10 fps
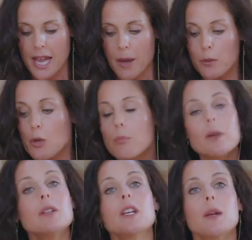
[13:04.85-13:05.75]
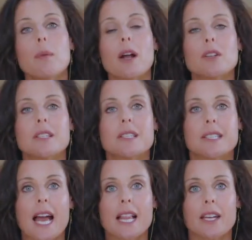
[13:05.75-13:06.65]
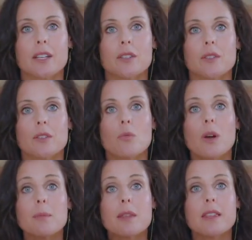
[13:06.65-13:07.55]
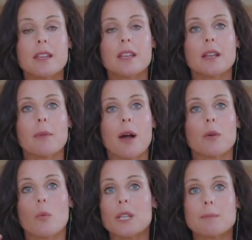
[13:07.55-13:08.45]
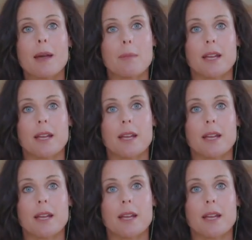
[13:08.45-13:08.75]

And when you build a Hippocrates salad, you want to be thinking about what's my